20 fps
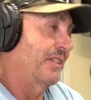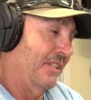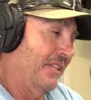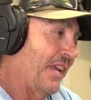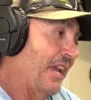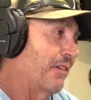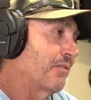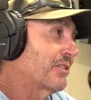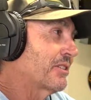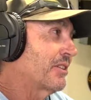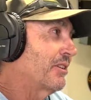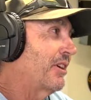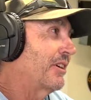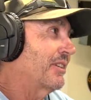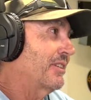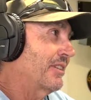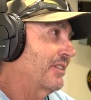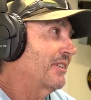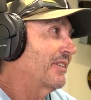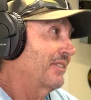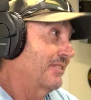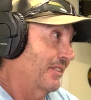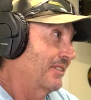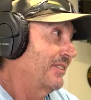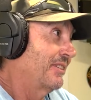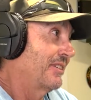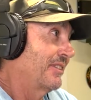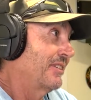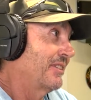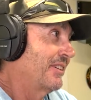Yeah, it was. Oh, like, do oh, you
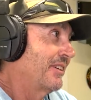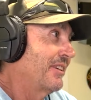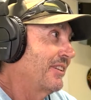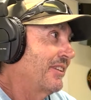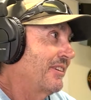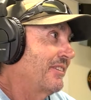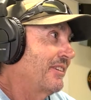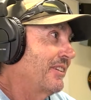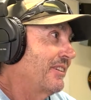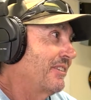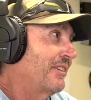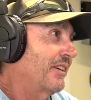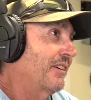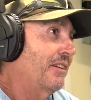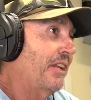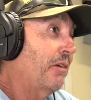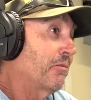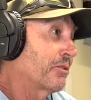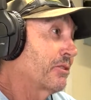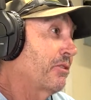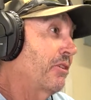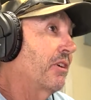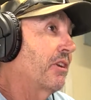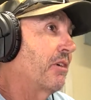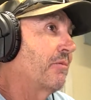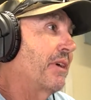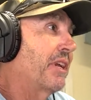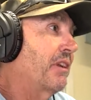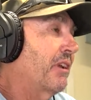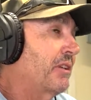tell me what it was like? It was good. I
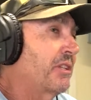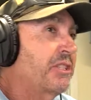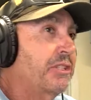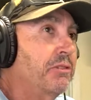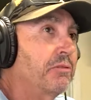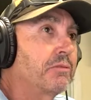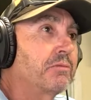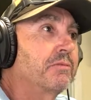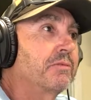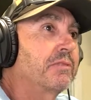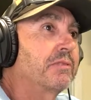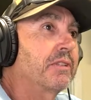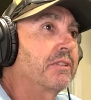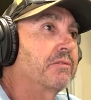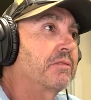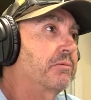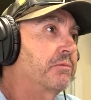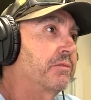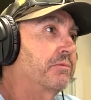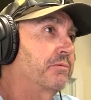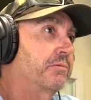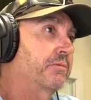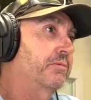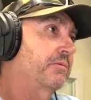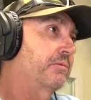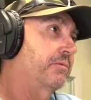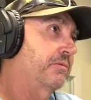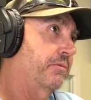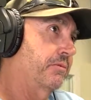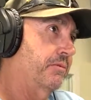mean, it still
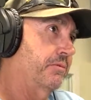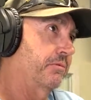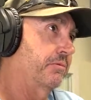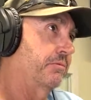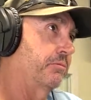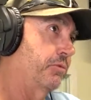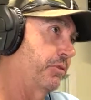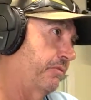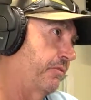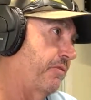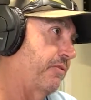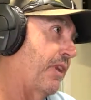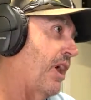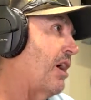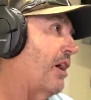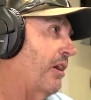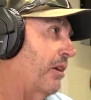would flow.